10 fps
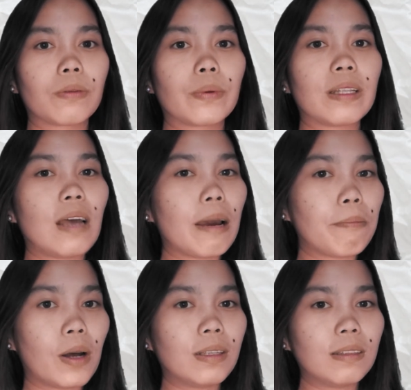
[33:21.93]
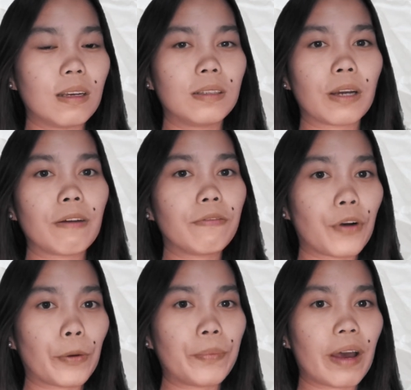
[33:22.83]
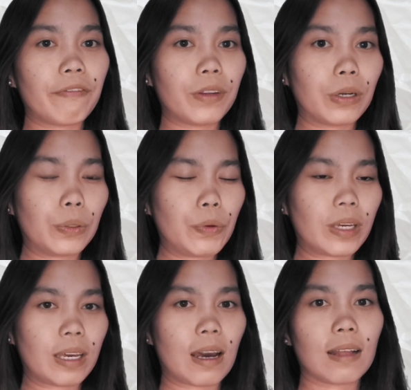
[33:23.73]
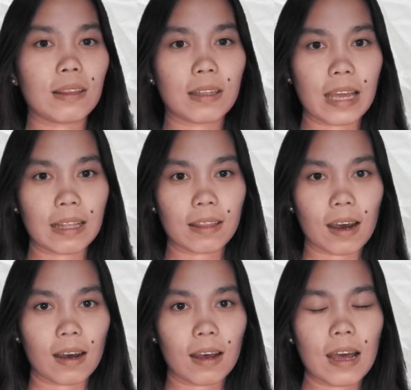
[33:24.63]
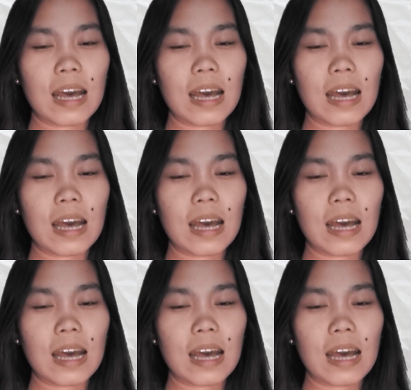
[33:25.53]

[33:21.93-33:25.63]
when hypotheses are formed after looking at the data.